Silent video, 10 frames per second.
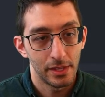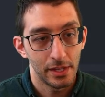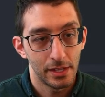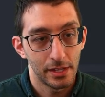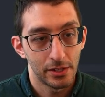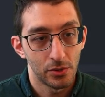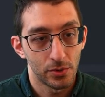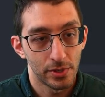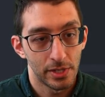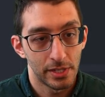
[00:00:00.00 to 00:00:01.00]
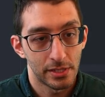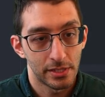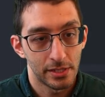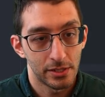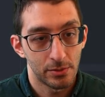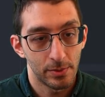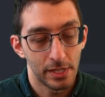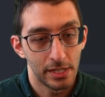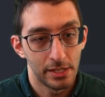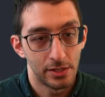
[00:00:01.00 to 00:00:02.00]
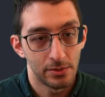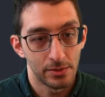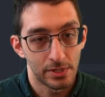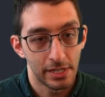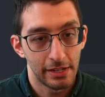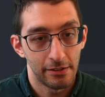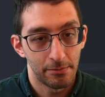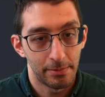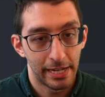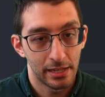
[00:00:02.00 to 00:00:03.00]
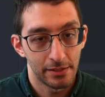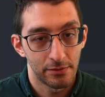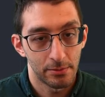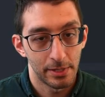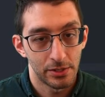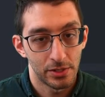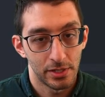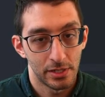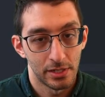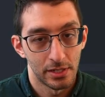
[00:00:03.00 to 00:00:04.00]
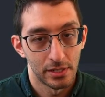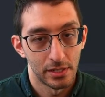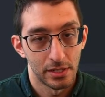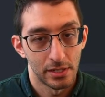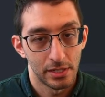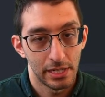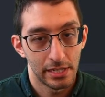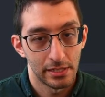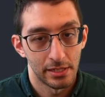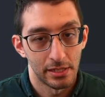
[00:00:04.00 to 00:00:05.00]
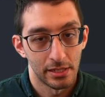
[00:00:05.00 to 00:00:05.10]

Ignore this since we don't save battle information yet.